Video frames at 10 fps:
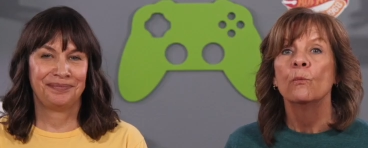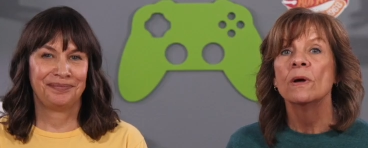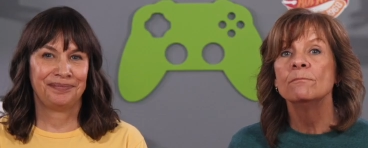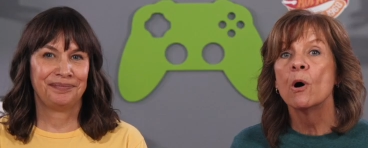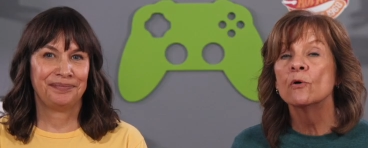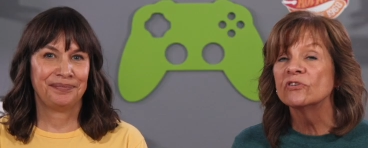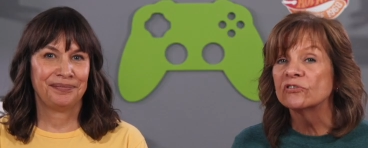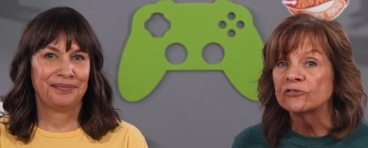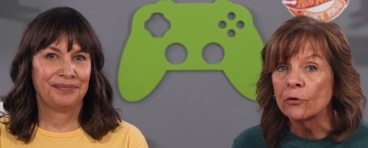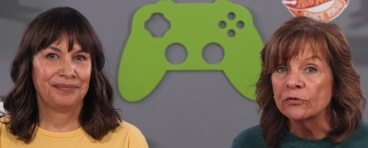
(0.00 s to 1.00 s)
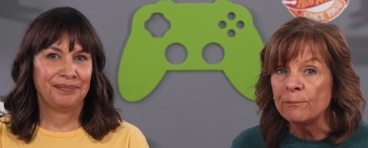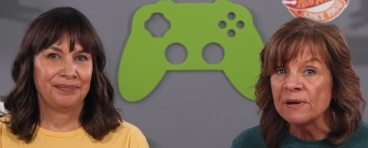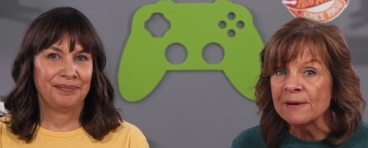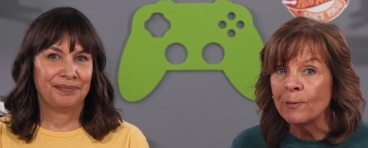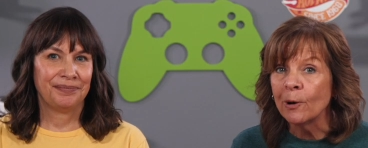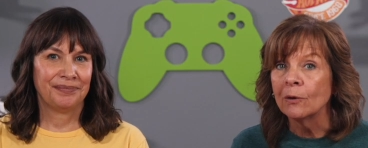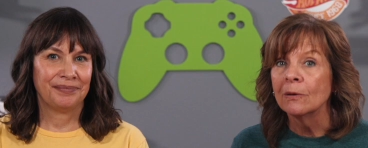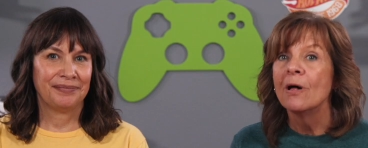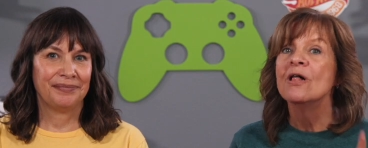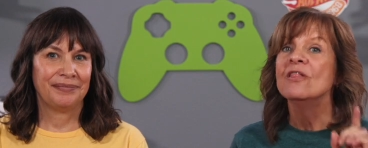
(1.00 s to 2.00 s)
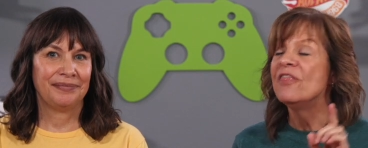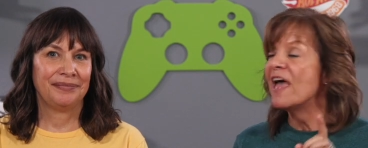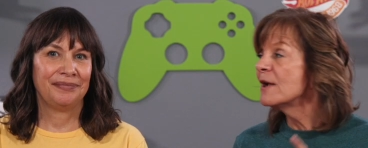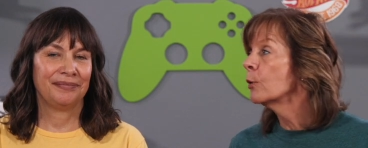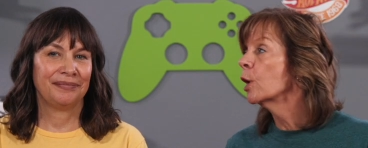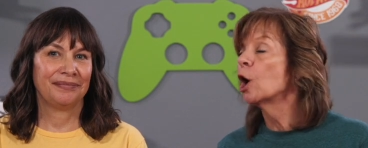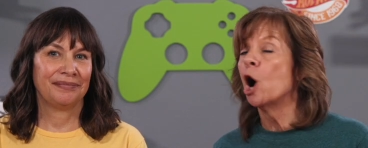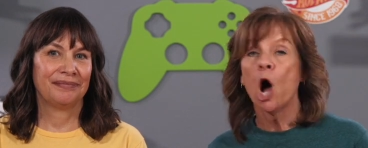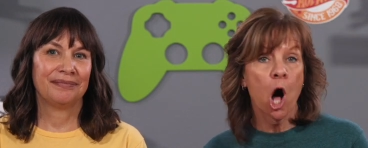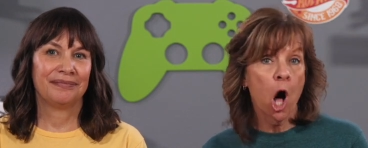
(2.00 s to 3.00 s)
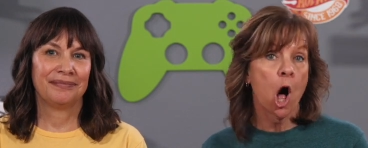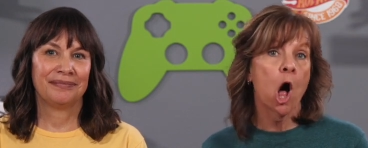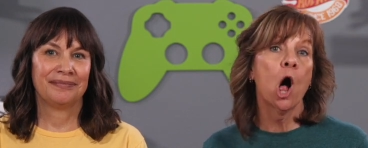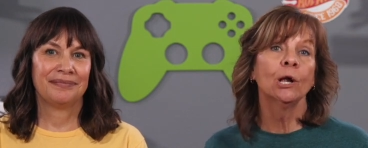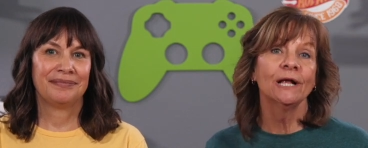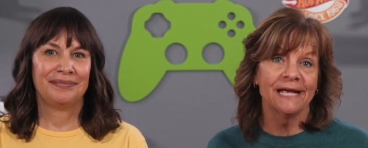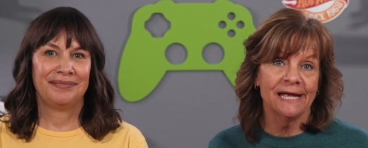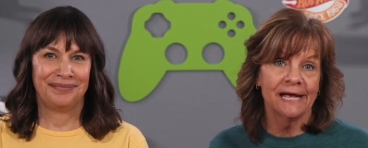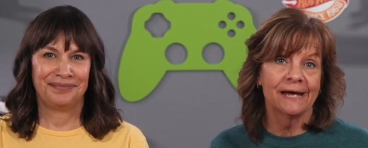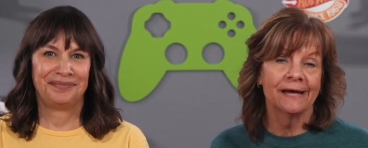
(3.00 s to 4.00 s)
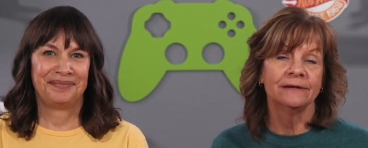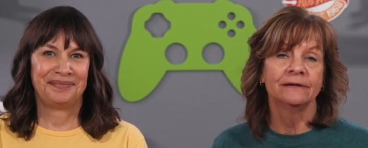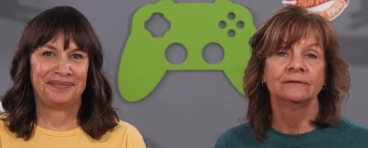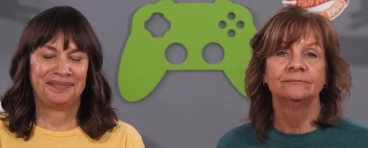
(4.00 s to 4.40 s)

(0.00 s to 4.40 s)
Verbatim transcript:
Speaker 1: When Moses told the people, they were all in.